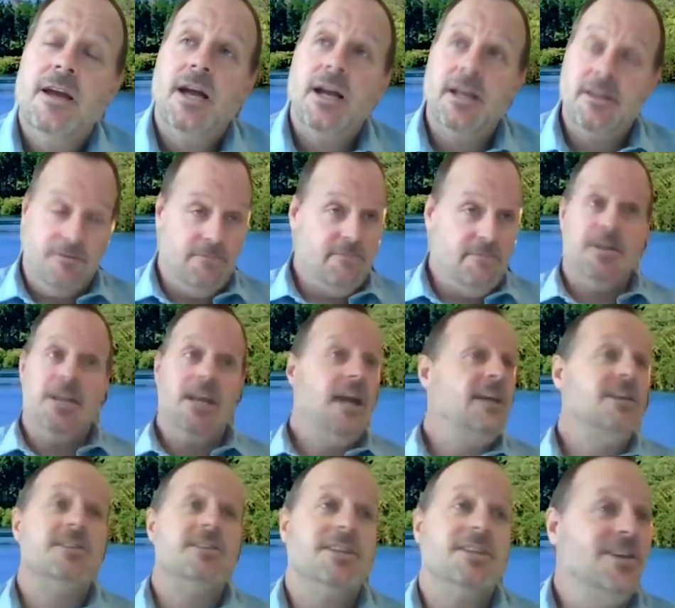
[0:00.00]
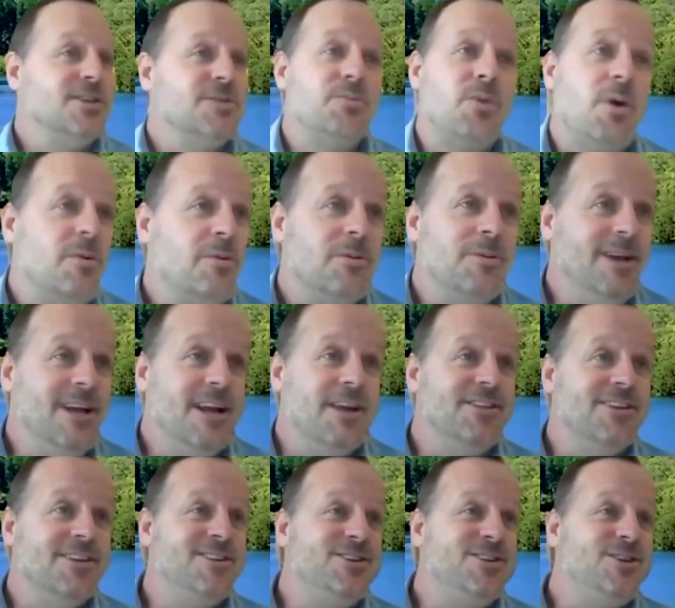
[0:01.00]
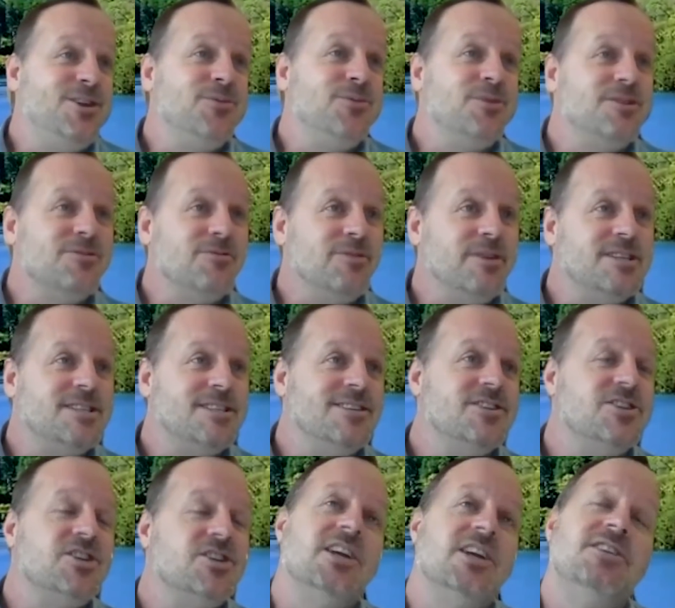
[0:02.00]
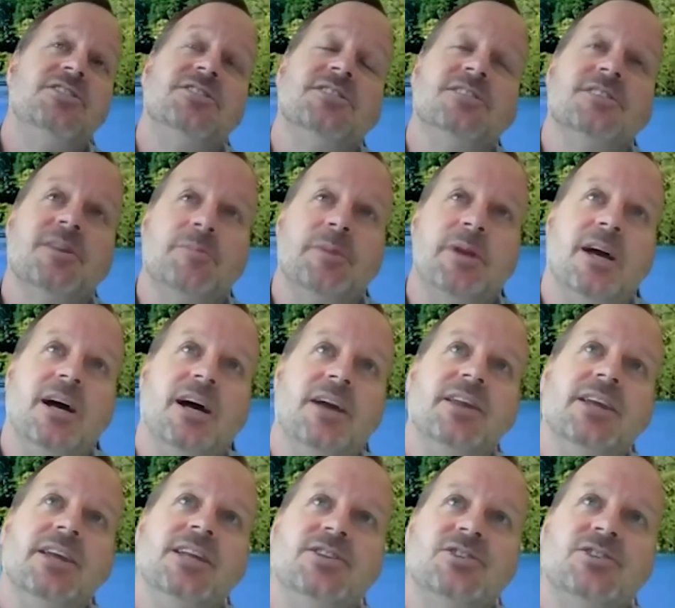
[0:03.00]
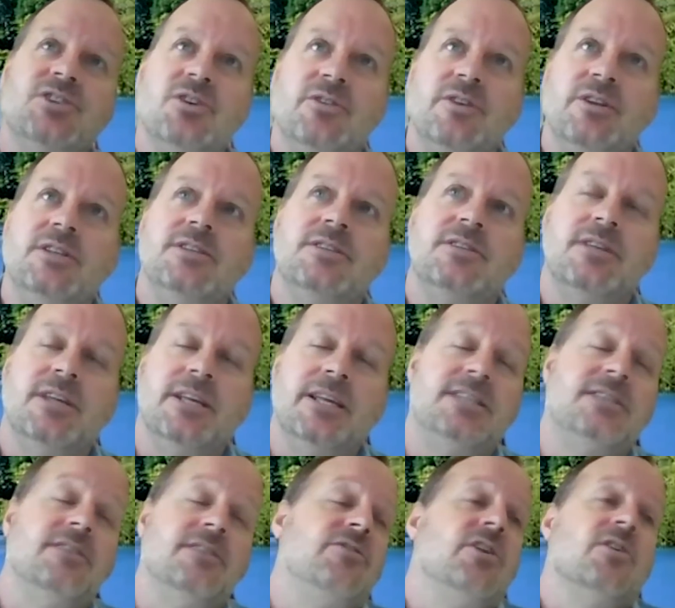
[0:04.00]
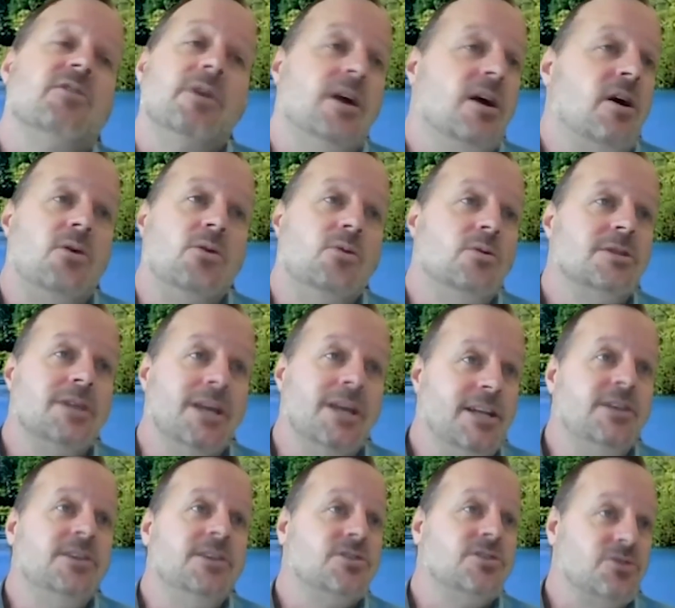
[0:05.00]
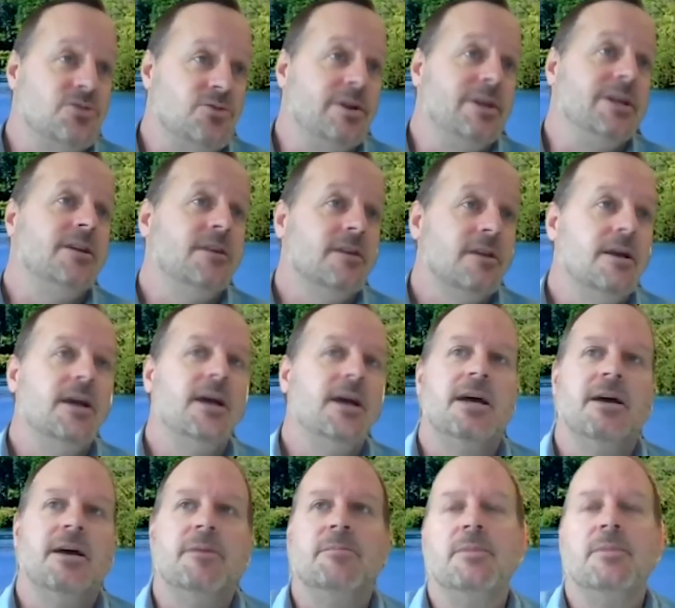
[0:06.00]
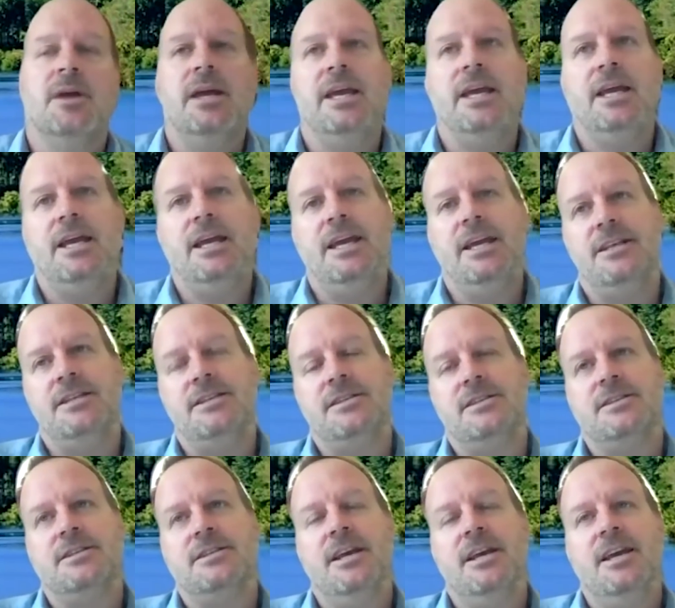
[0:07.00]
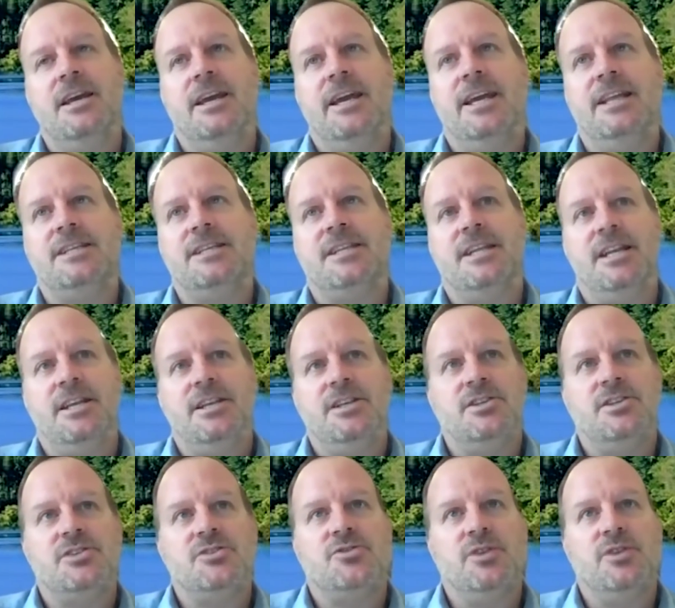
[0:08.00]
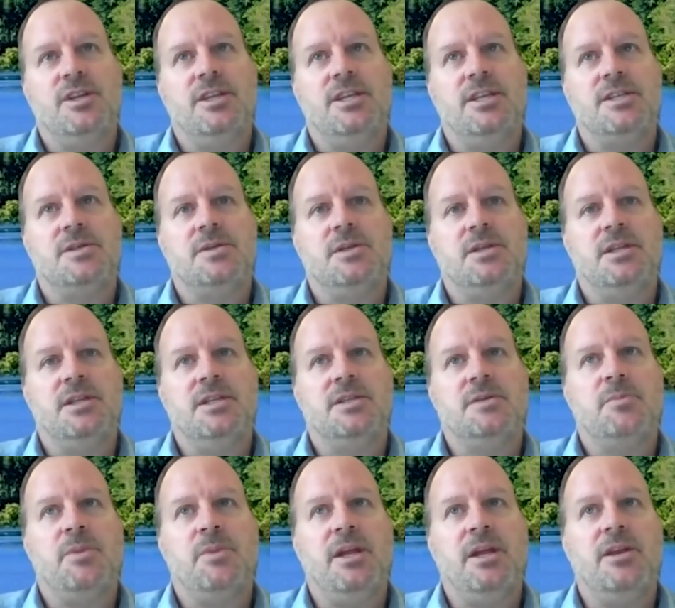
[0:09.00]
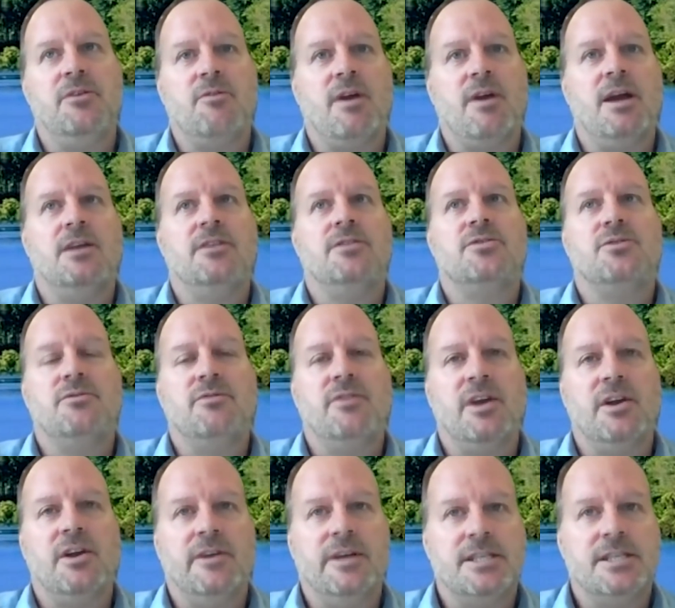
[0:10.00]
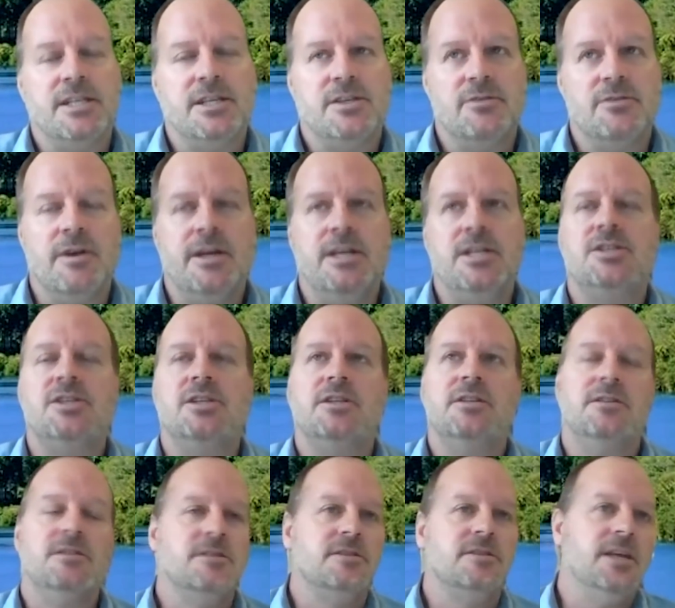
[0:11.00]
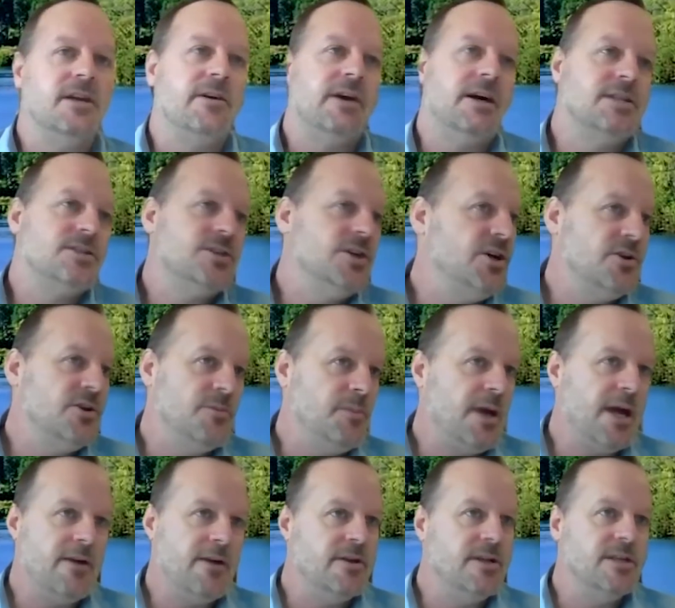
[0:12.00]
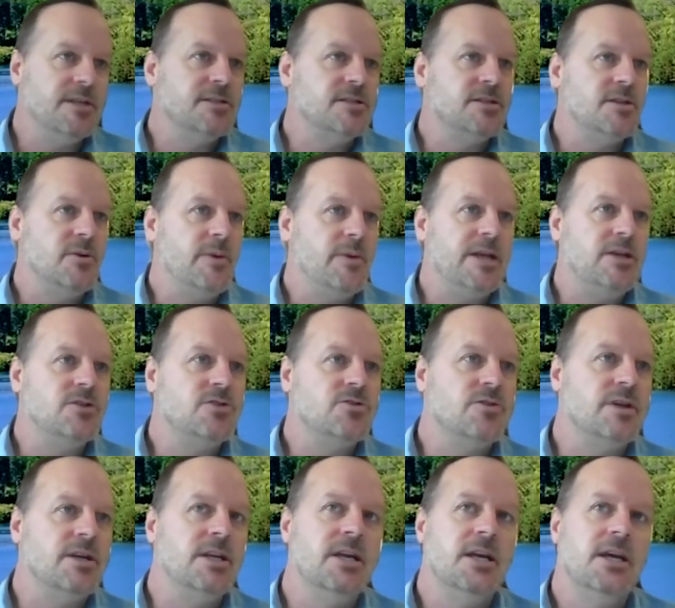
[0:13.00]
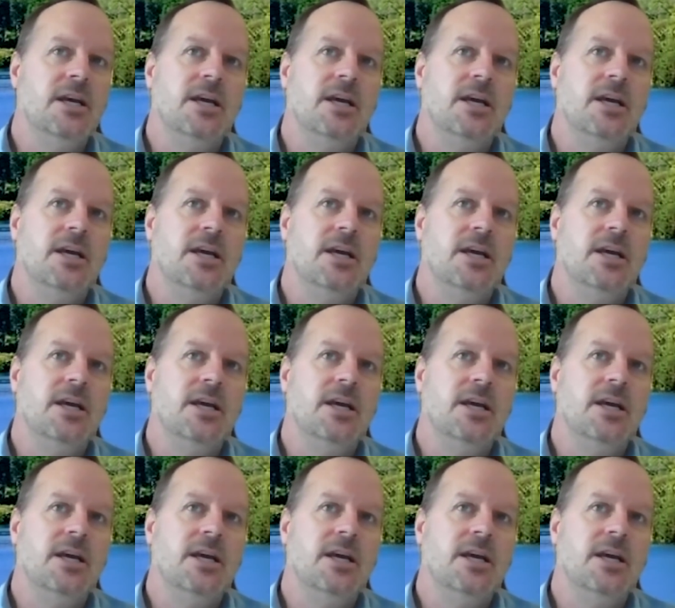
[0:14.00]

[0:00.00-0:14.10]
Yes, and it's probably nothing to do with the recent changes. I mean, I think insurance, it's a very old industry. It's an industry that's been around through various iterations. There are certain barriers to entry